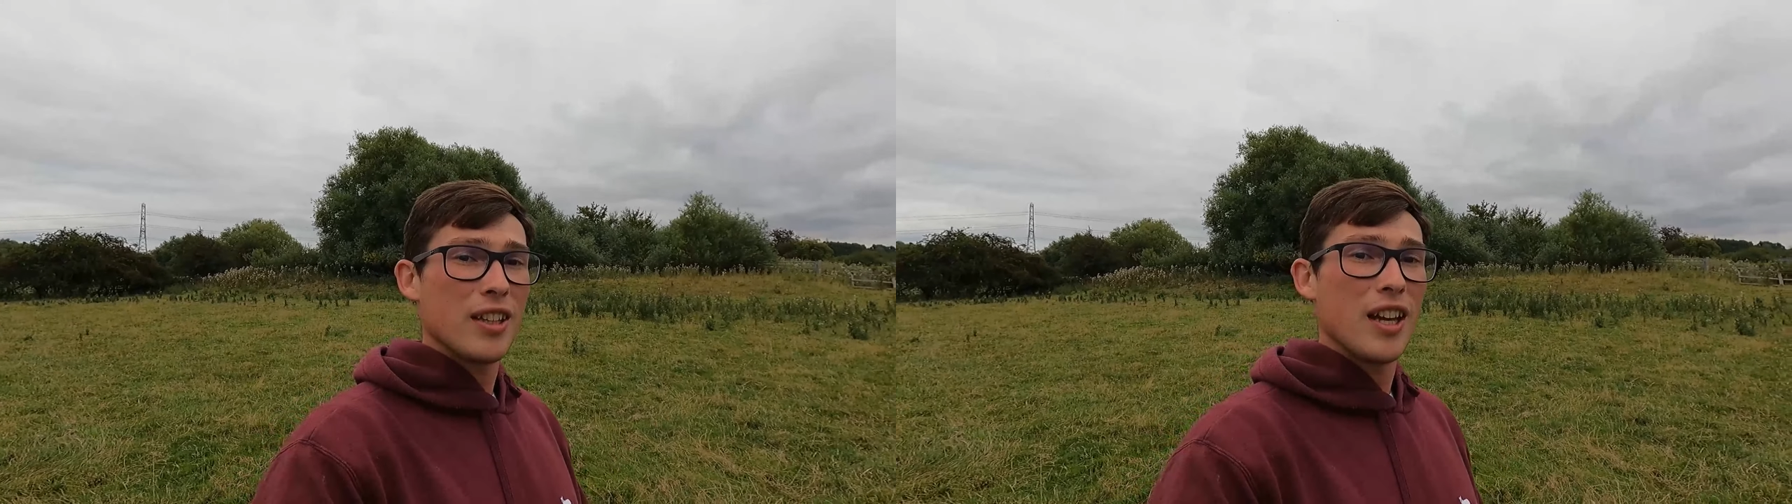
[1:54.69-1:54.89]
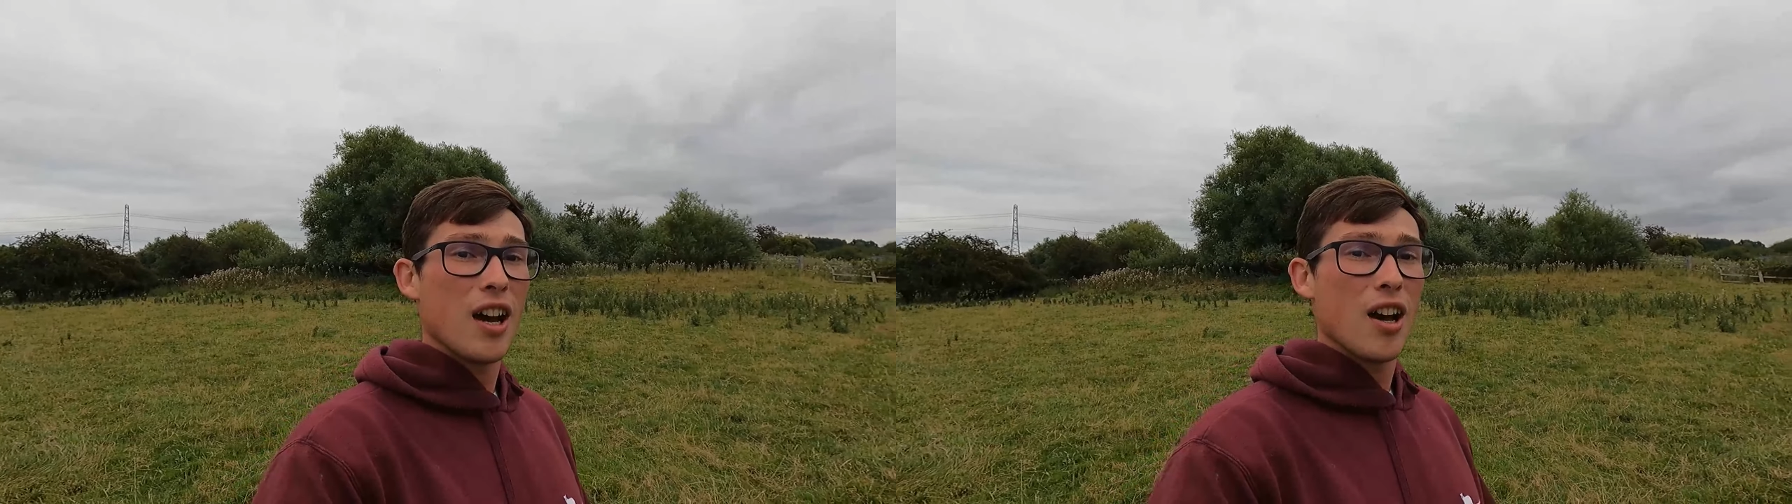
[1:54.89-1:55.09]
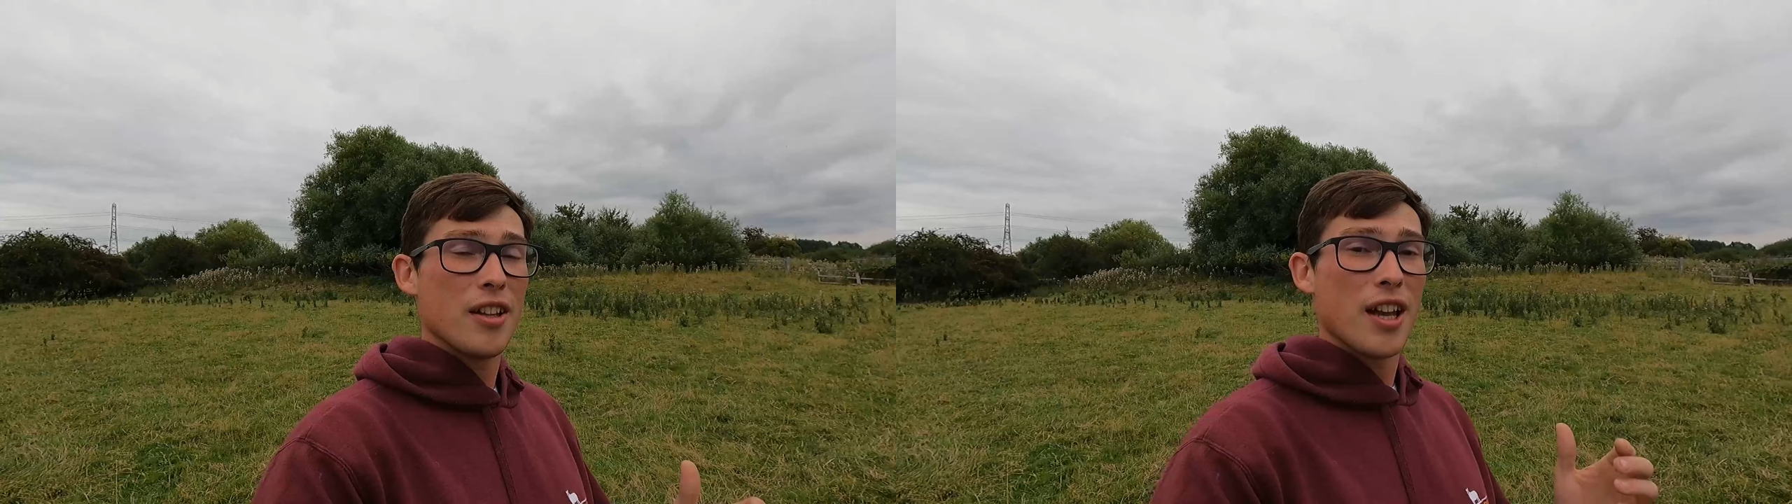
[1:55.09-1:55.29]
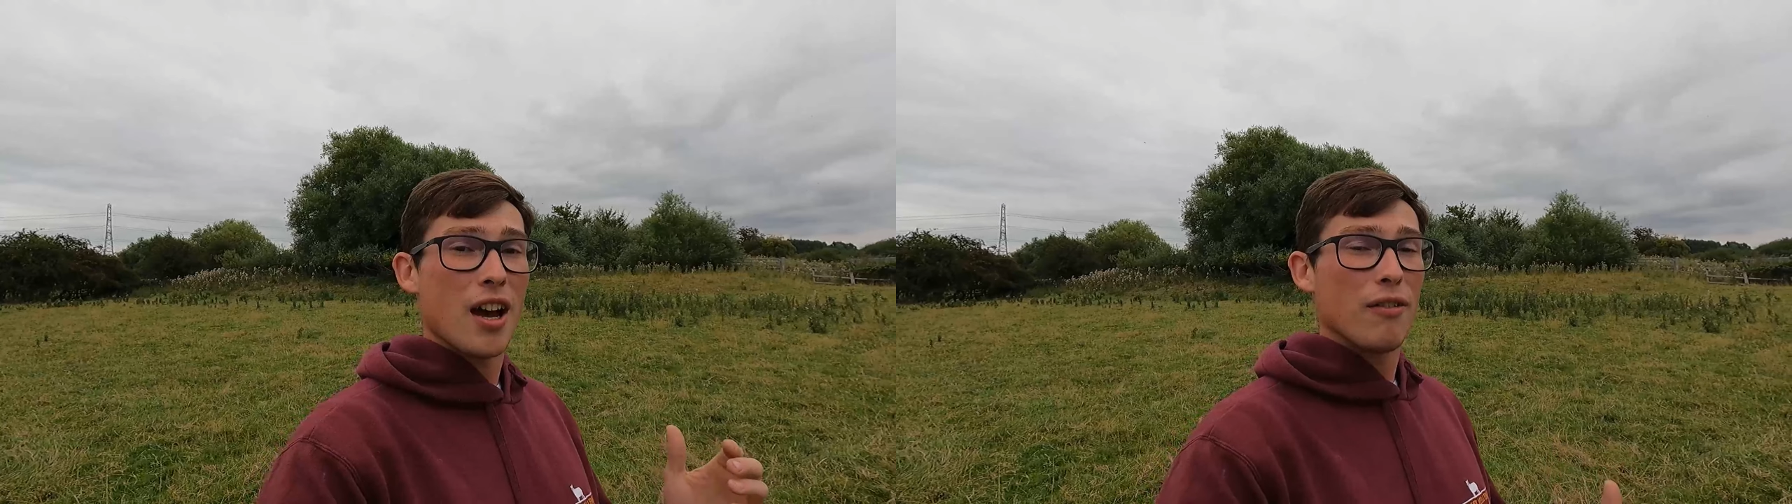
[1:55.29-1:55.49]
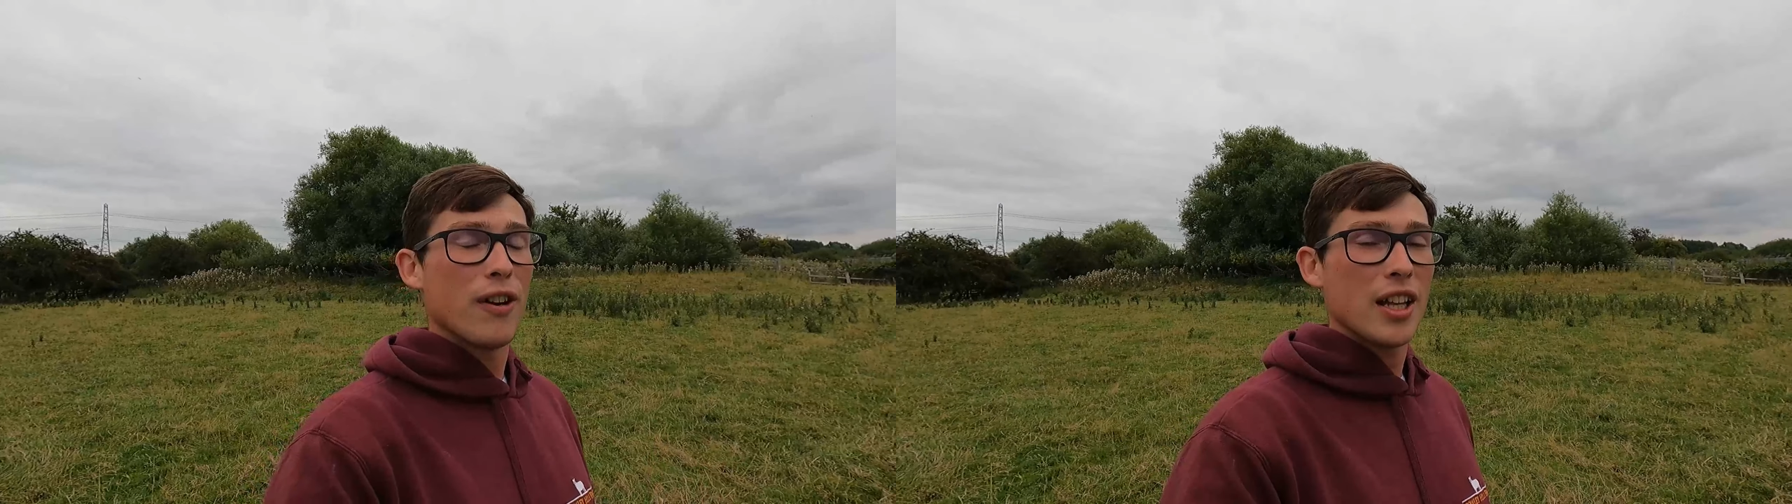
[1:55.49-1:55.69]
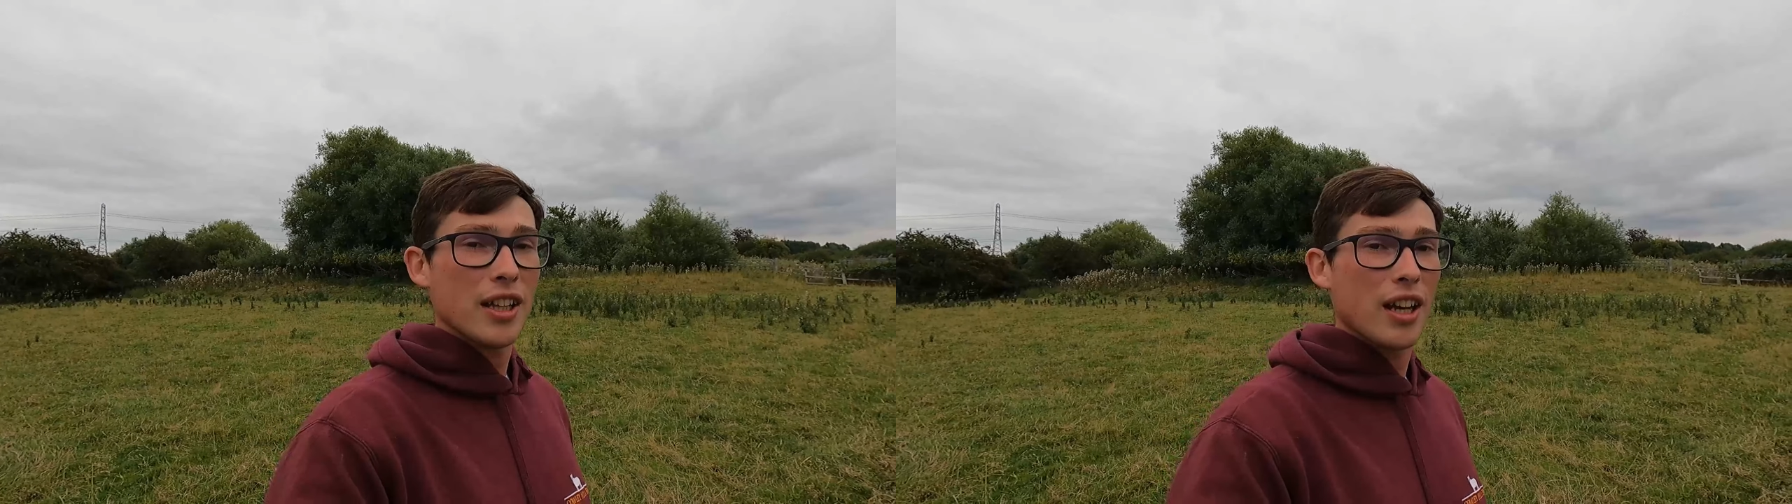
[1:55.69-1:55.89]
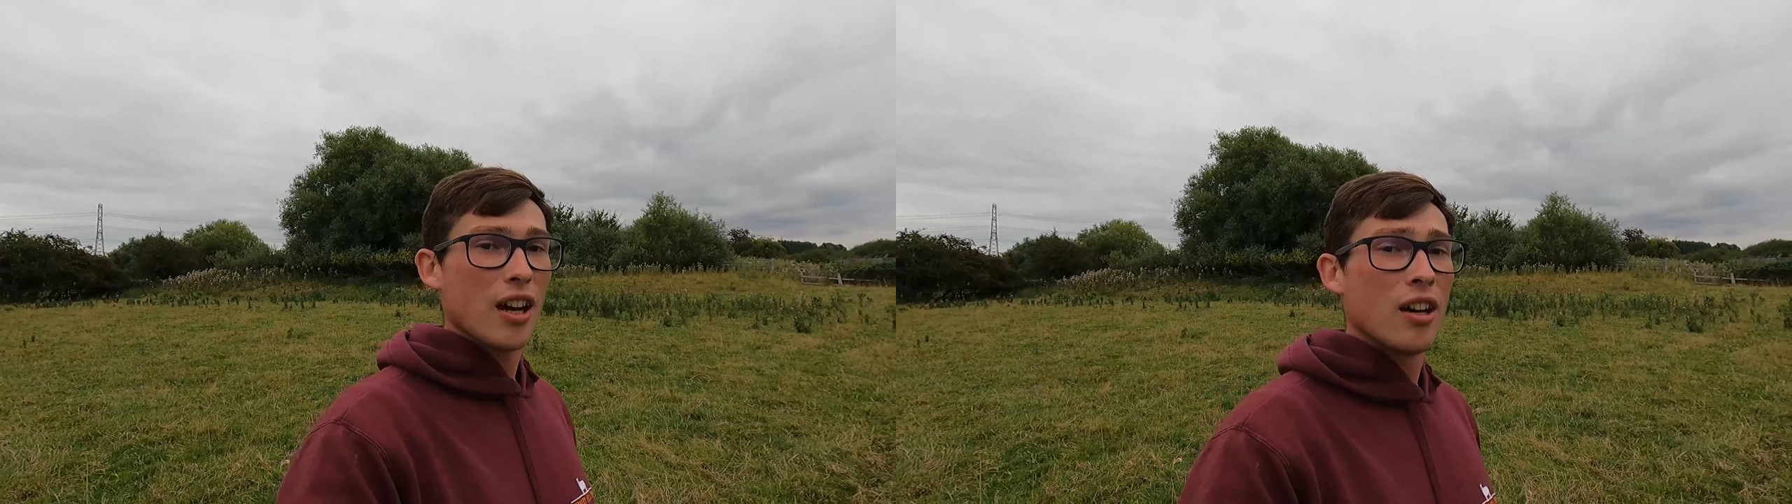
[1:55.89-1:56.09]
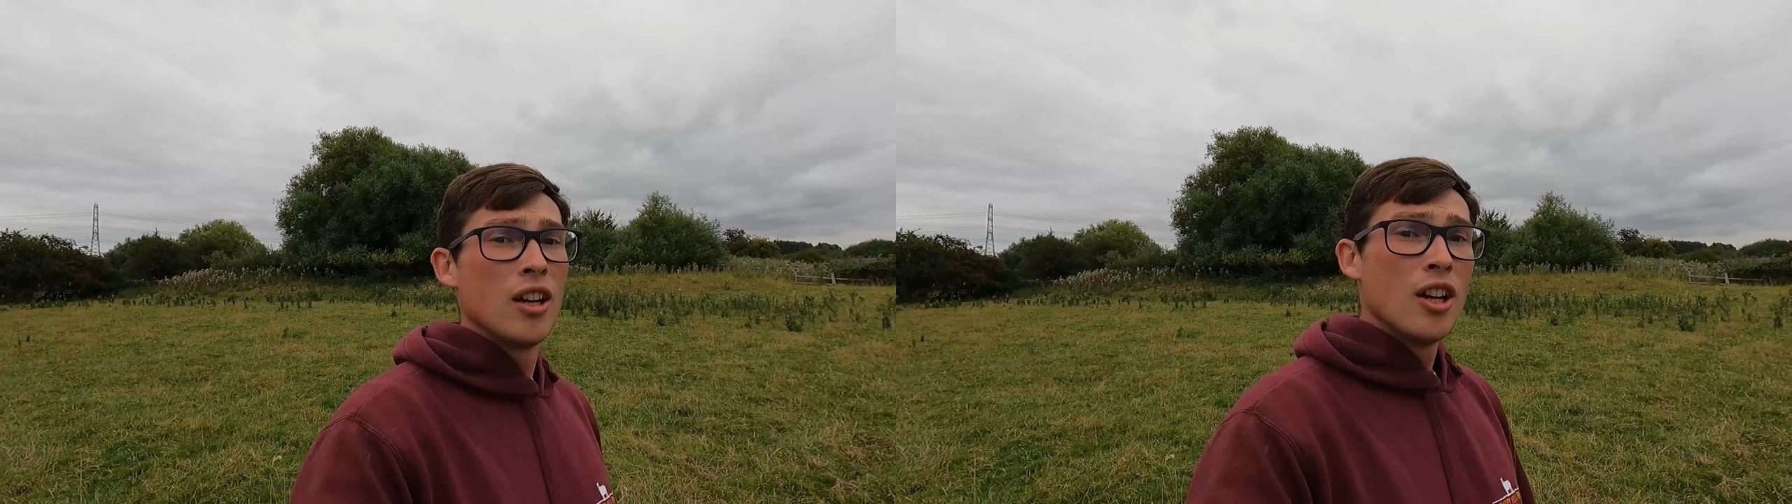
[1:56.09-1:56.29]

they are and how fat they are.